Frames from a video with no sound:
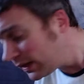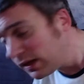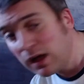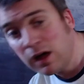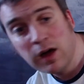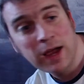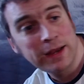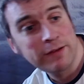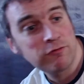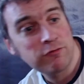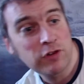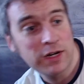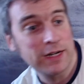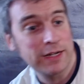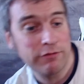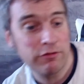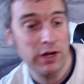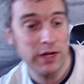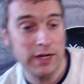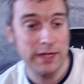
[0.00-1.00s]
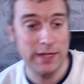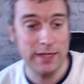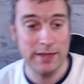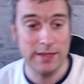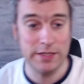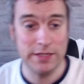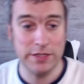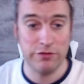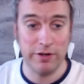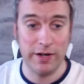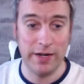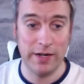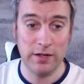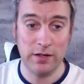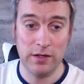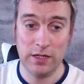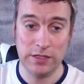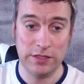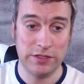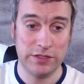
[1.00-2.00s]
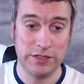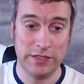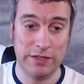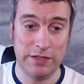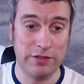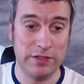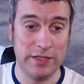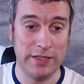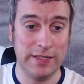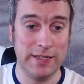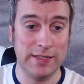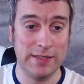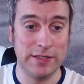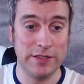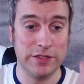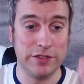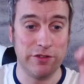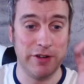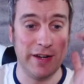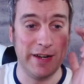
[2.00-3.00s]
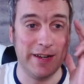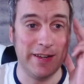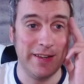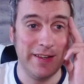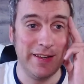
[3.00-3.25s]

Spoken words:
I really, really need this drink. I seriously need this drink.